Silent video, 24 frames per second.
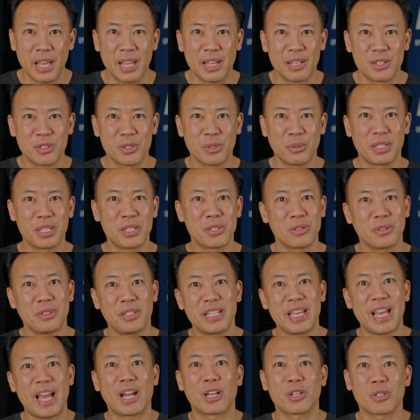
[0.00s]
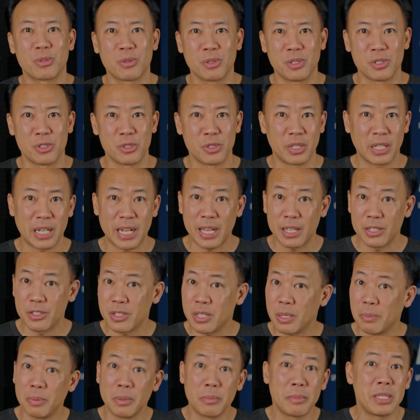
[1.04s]
And so these are the extras. You can add
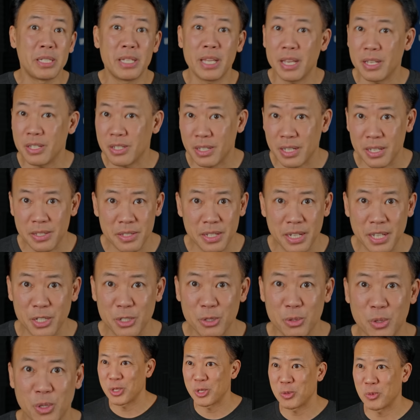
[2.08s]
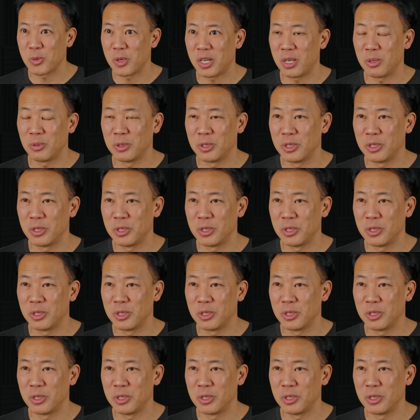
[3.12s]
supplementation as an extra as well.